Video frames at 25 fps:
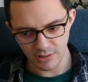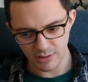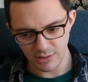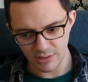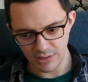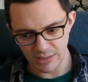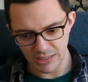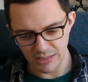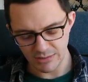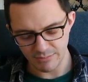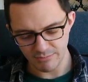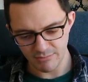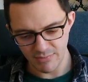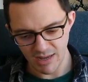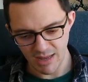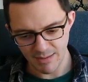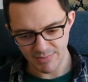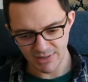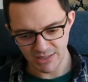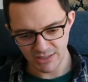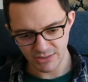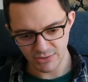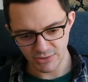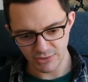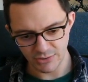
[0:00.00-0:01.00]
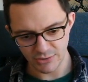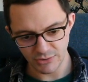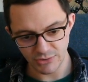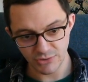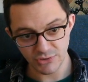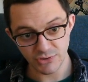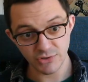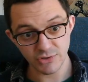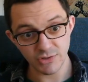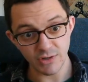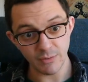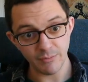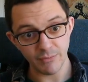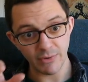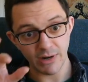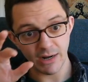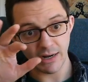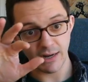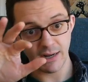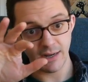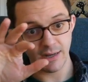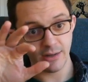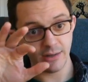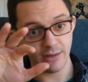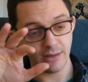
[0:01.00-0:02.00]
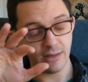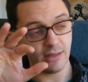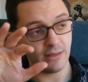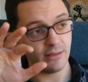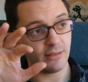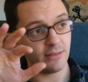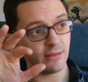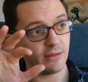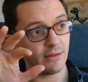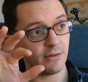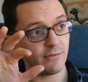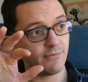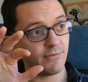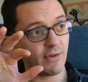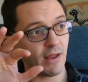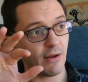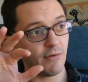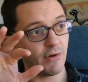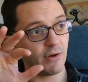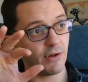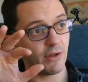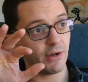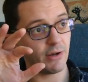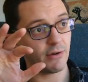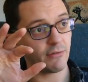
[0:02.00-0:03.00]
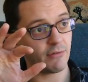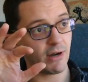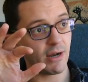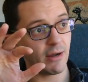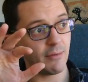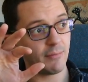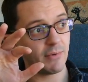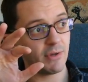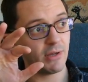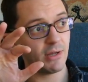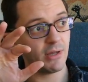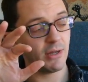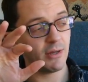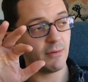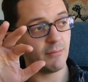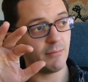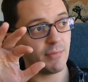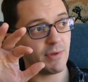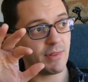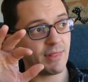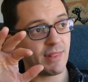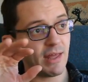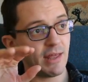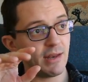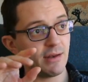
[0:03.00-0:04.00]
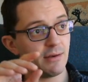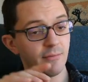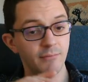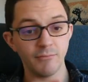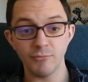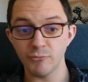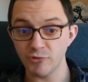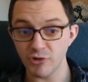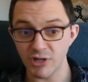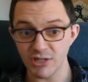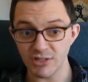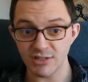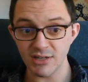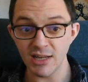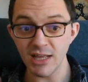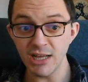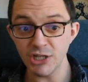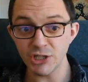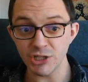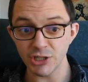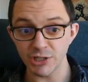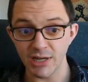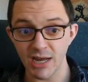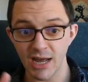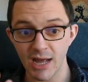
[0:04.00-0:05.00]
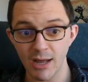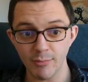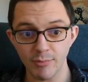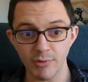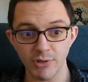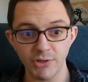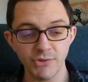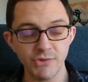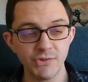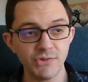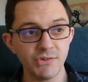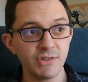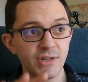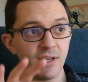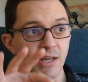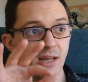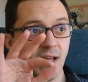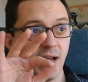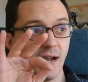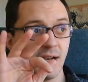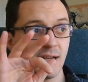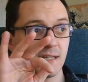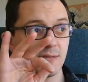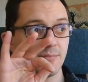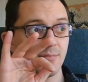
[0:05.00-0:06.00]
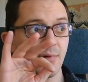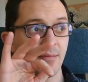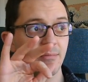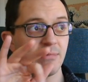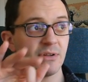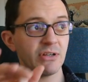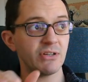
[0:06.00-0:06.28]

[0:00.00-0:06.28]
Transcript: is mapping to somewhere in the fairy diagram, but then translation happens and it's mapping